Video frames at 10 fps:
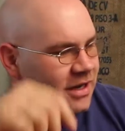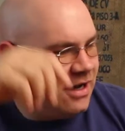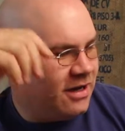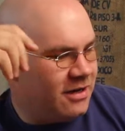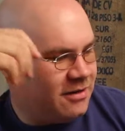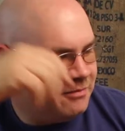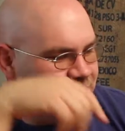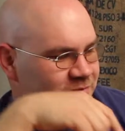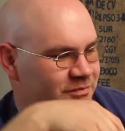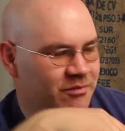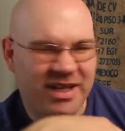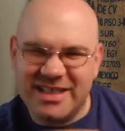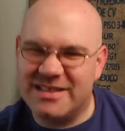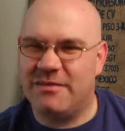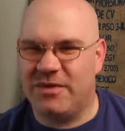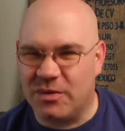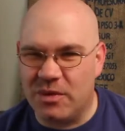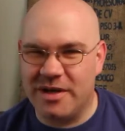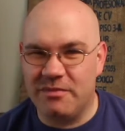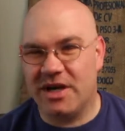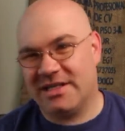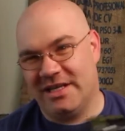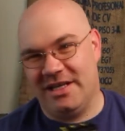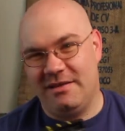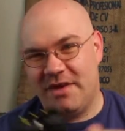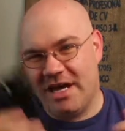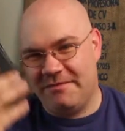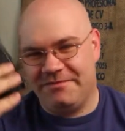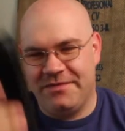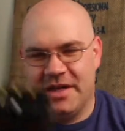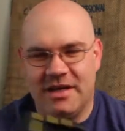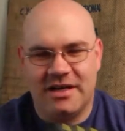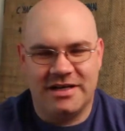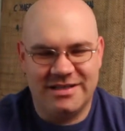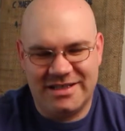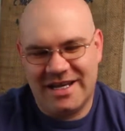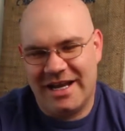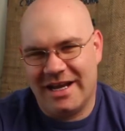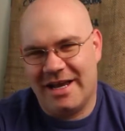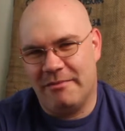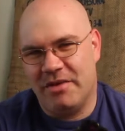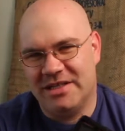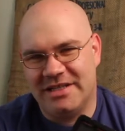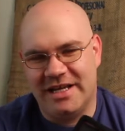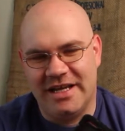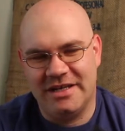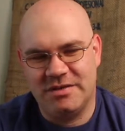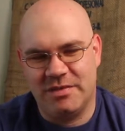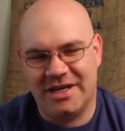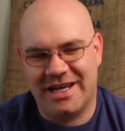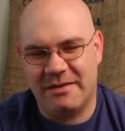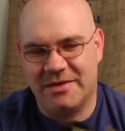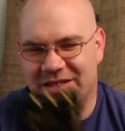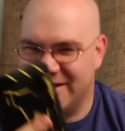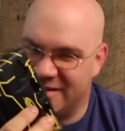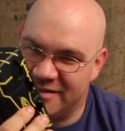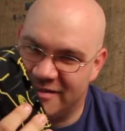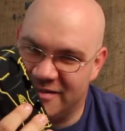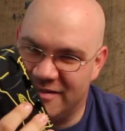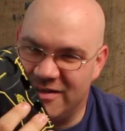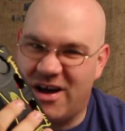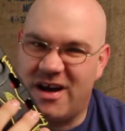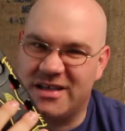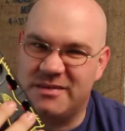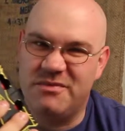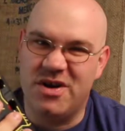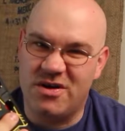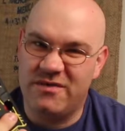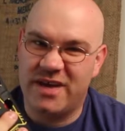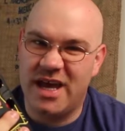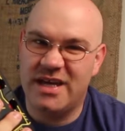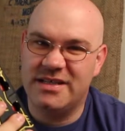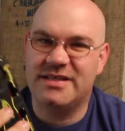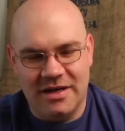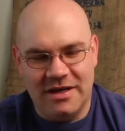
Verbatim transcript: Um, picked this up for 20 bucks on eBay because it's kind of got a busted hinge, but it came with this awesome Nerf case.